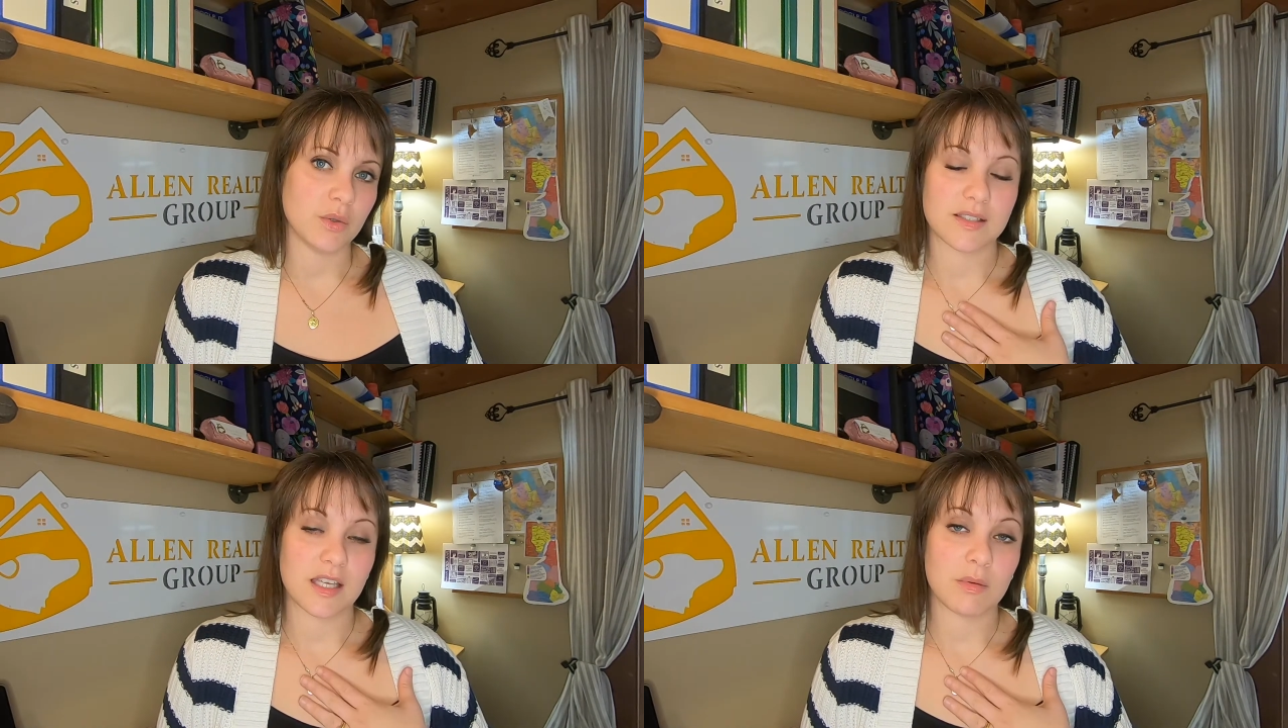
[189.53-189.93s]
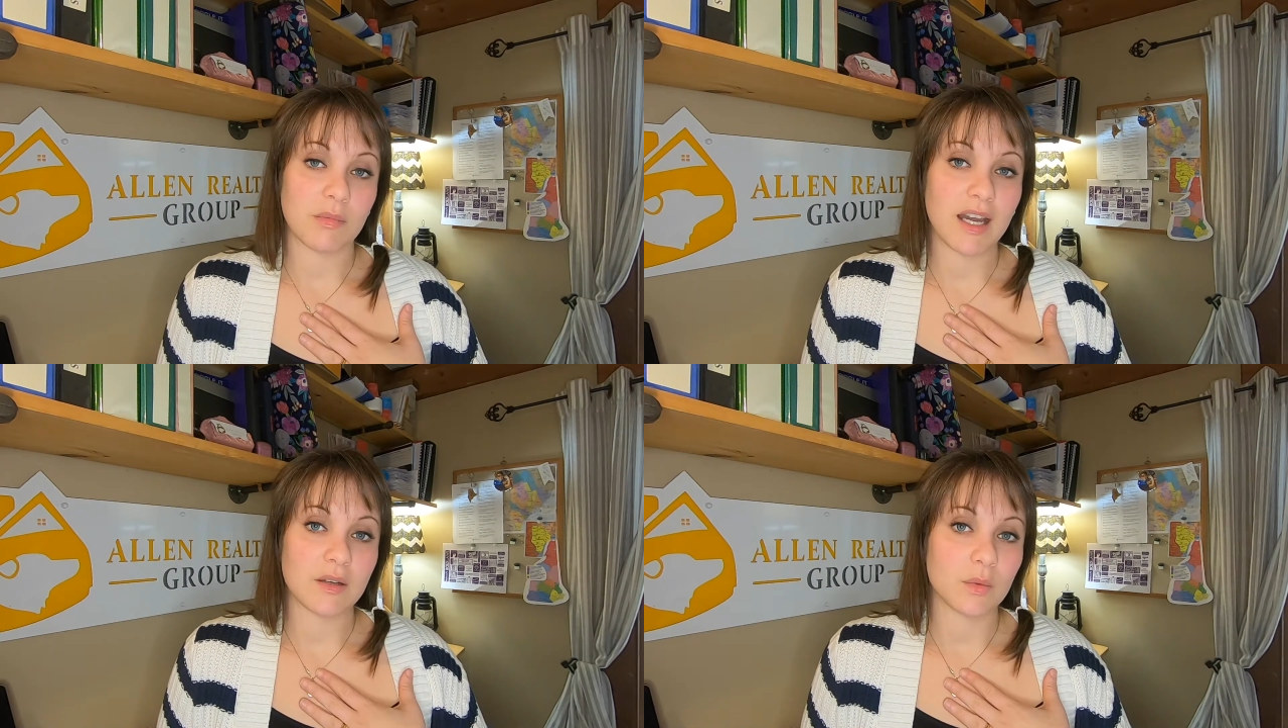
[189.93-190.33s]
Because keep in
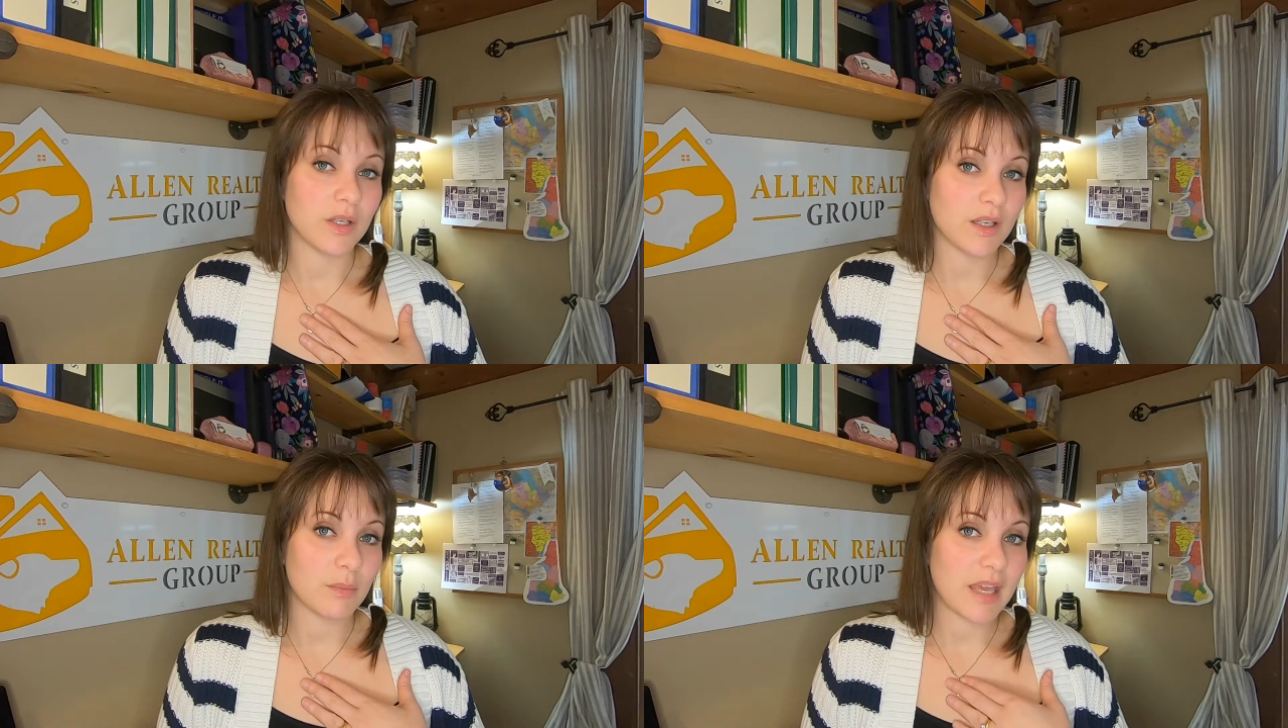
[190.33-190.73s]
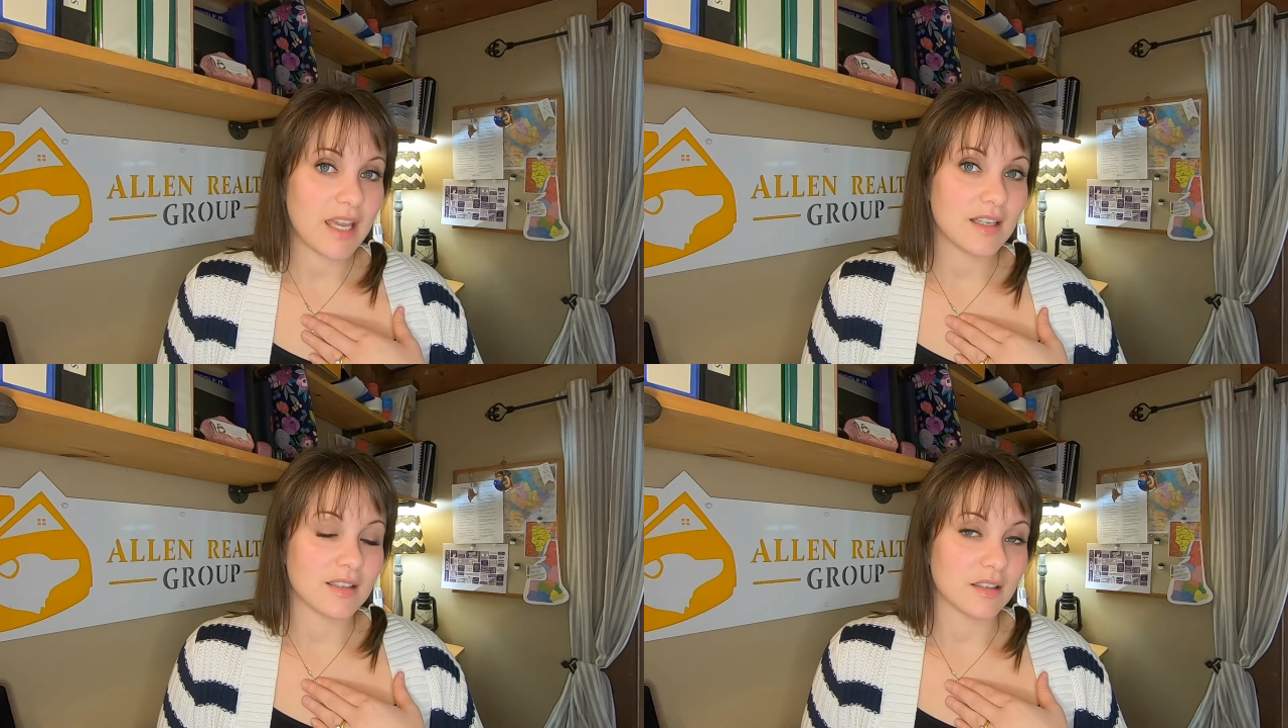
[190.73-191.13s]
mind, we don't get
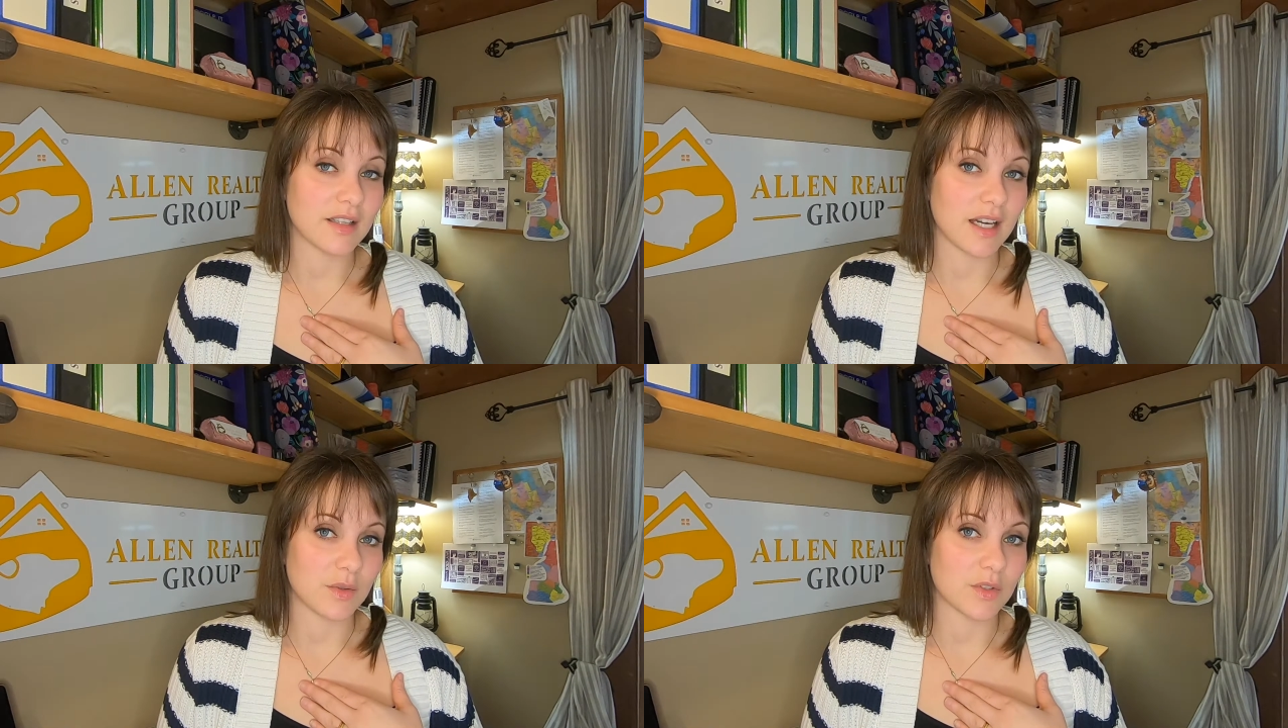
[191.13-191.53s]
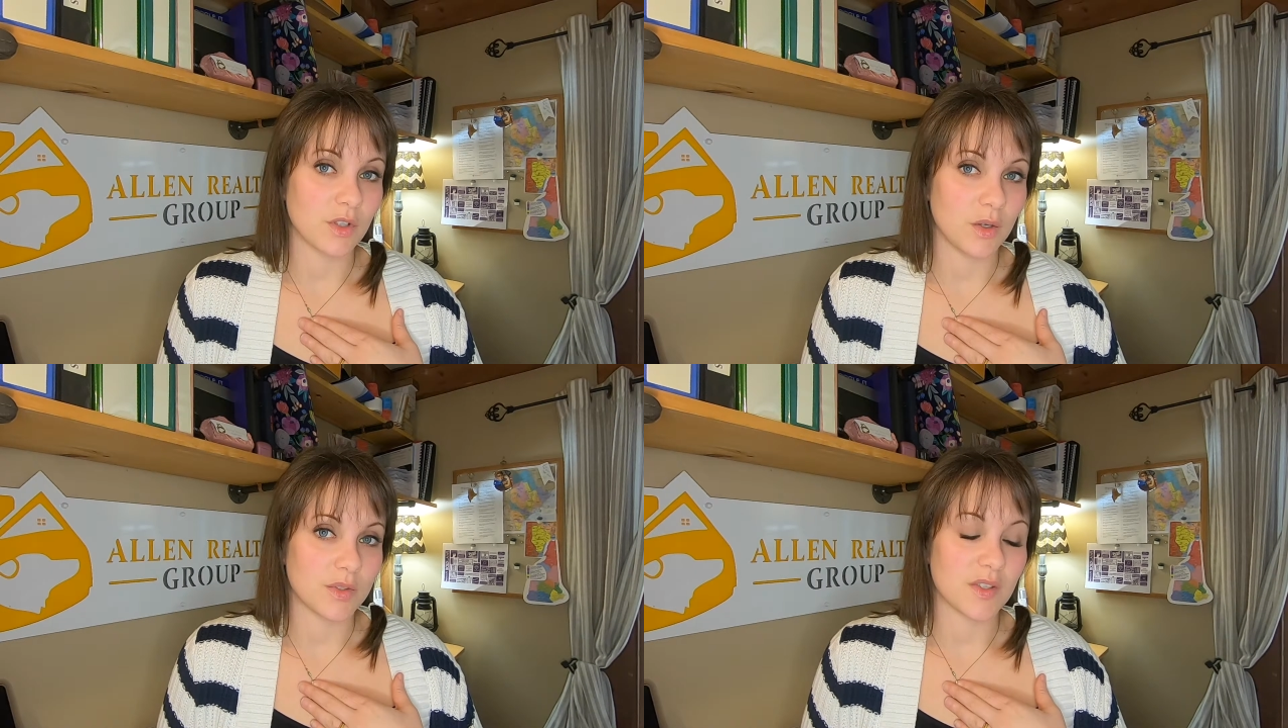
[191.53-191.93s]
paid until the house
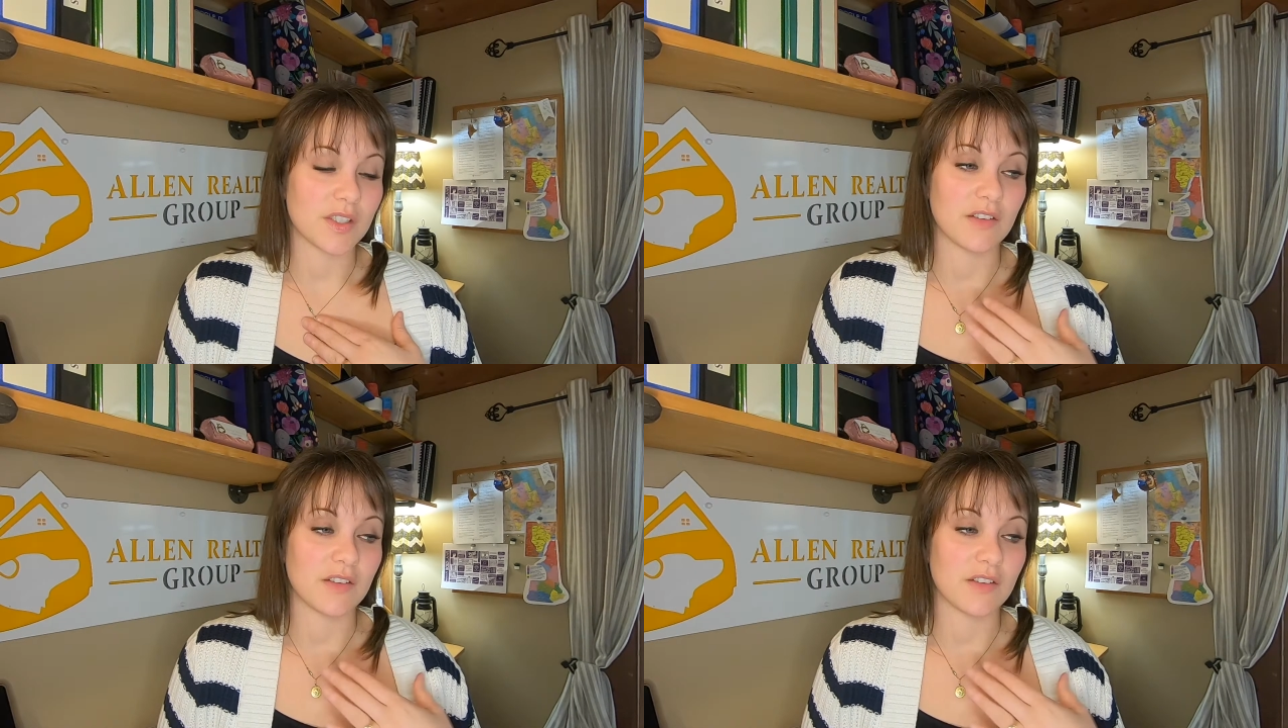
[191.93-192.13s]
closes.